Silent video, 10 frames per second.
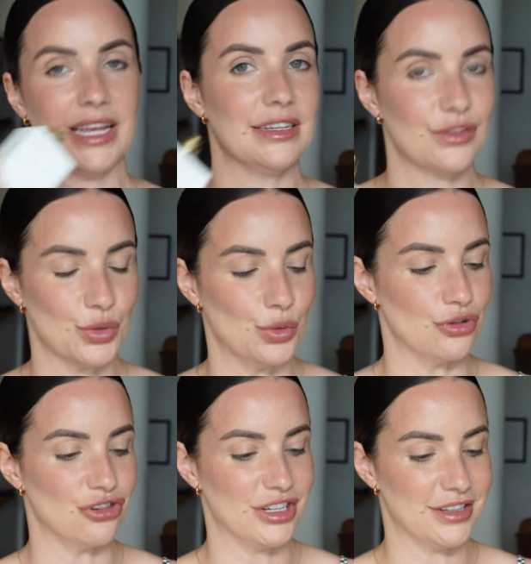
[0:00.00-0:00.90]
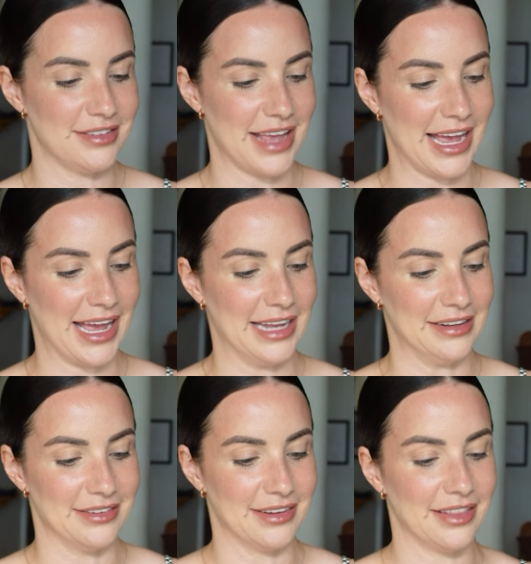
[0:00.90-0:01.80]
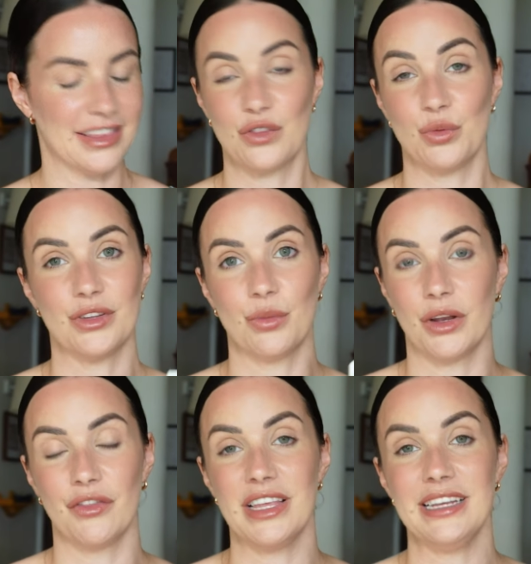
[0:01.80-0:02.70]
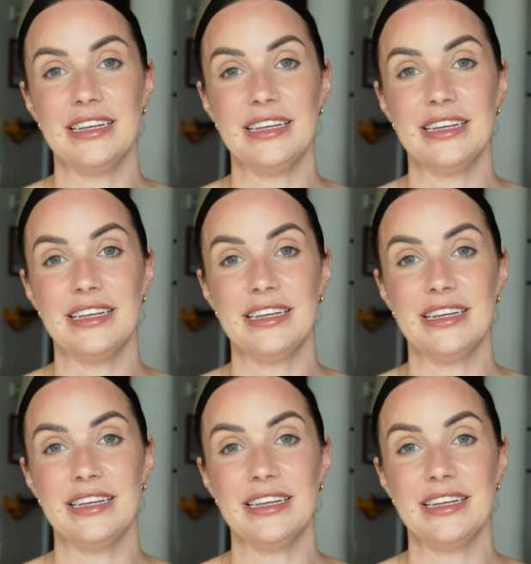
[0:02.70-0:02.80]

it's gorgeous, and this was one of the